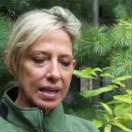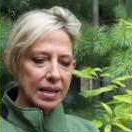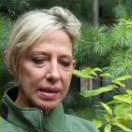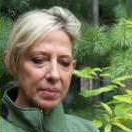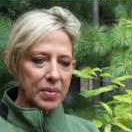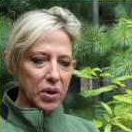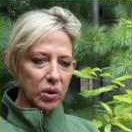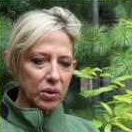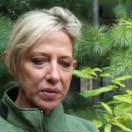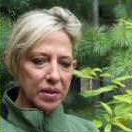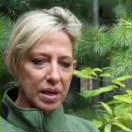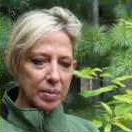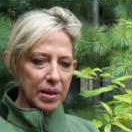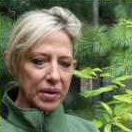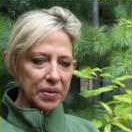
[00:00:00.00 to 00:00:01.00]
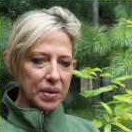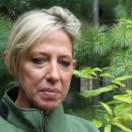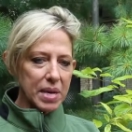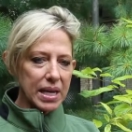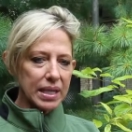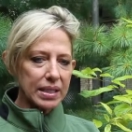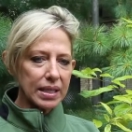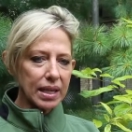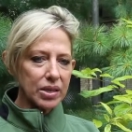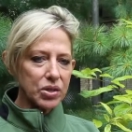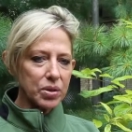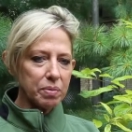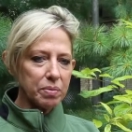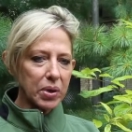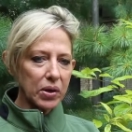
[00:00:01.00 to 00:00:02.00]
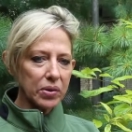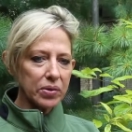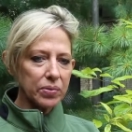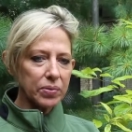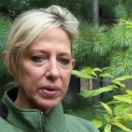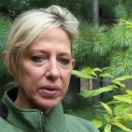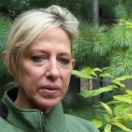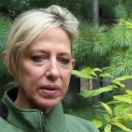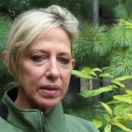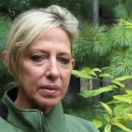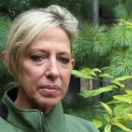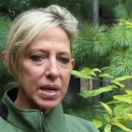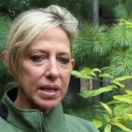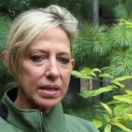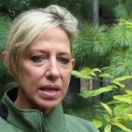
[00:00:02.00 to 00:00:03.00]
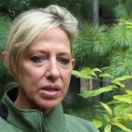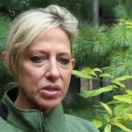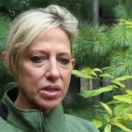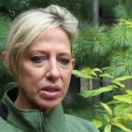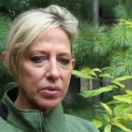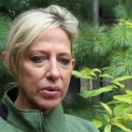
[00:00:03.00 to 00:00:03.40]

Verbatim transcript: um, the whole thing about the meditation, both with the meditation,